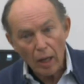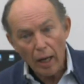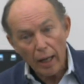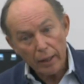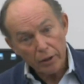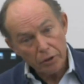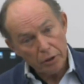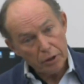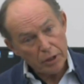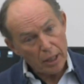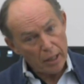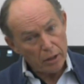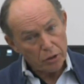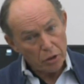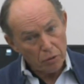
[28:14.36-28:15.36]
I could
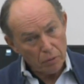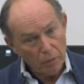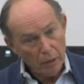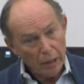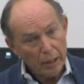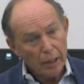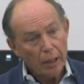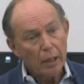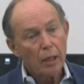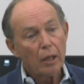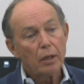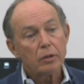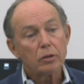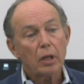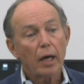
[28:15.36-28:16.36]
tell you
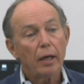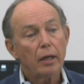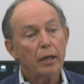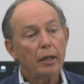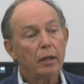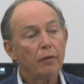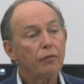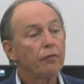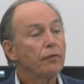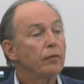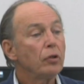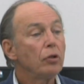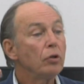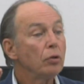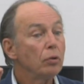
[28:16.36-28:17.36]
that if
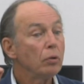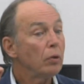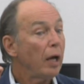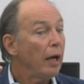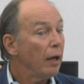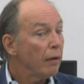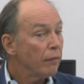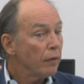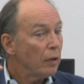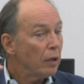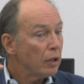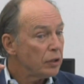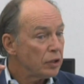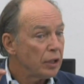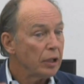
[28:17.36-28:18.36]
you have
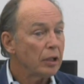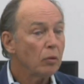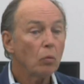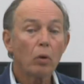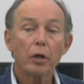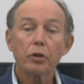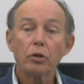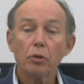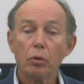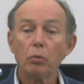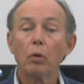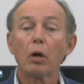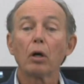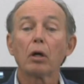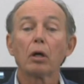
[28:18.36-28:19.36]
a city where you
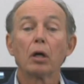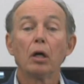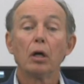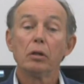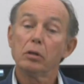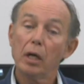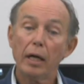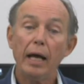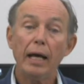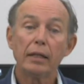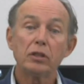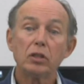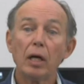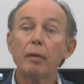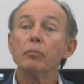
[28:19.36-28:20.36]
work that
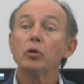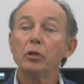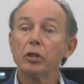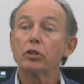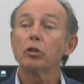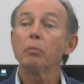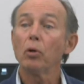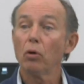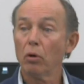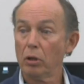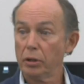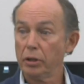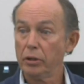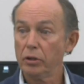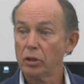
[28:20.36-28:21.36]
has that municipal
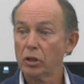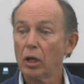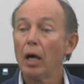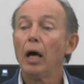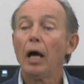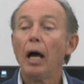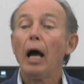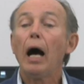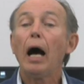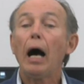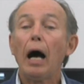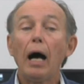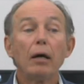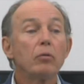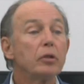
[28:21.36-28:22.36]
ordinance,
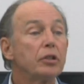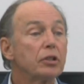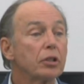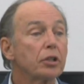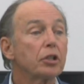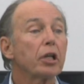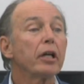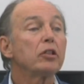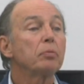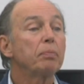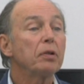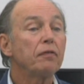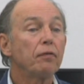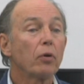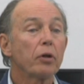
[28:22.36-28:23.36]
I would suggest
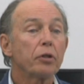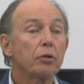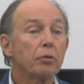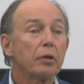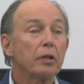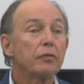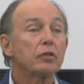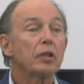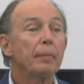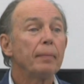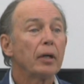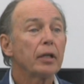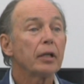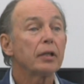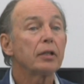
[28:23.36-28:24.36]
before you give
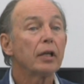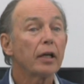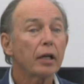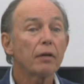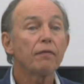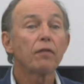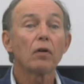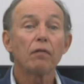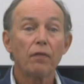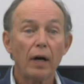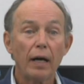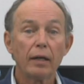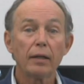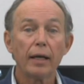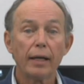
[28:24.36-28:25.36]
somebody a ticket for
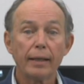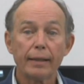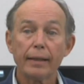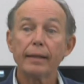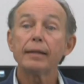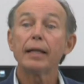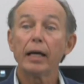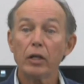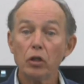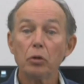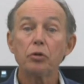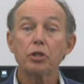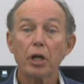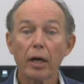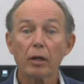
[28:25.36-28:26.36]
violating it that you
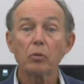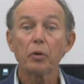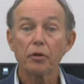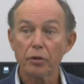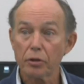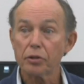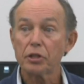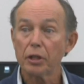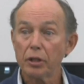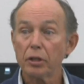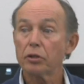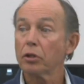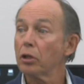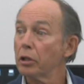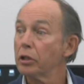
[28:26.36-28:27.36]
check with your city
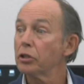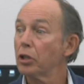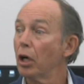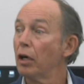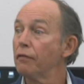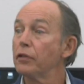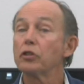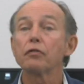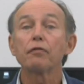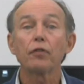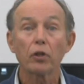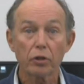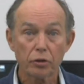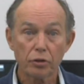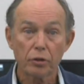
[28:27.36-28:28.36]
attorney's office
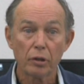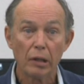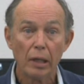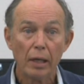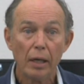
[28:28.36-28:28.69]
first.